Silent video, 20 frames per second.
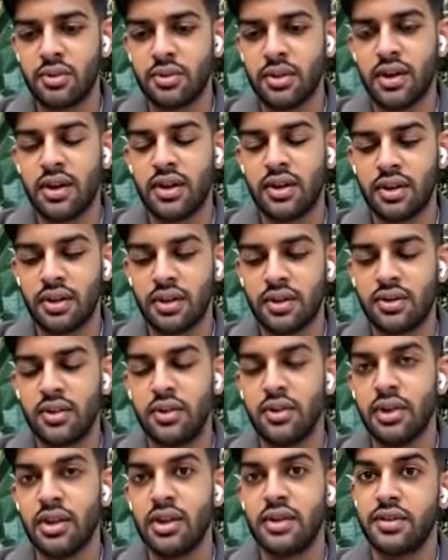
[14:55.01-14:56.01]
when
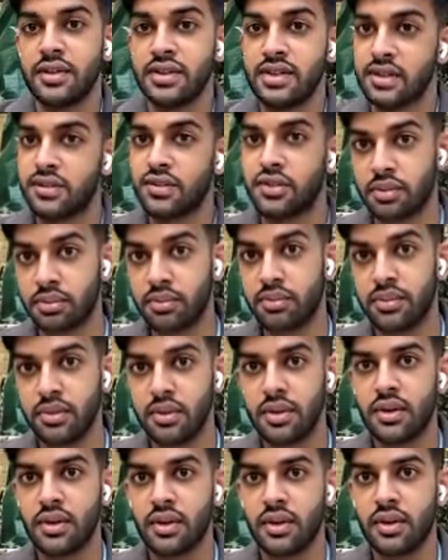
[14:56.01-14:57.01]
you leave for sixth form,
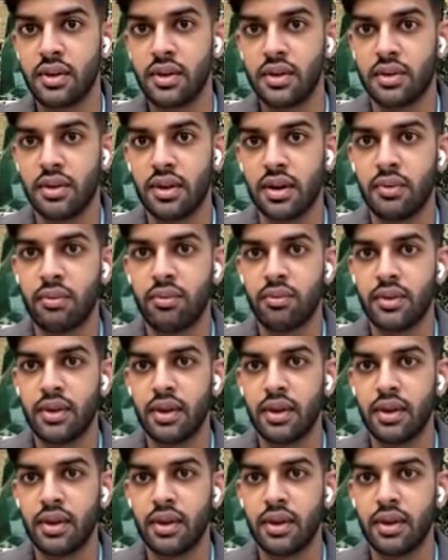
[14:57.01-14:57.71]
right?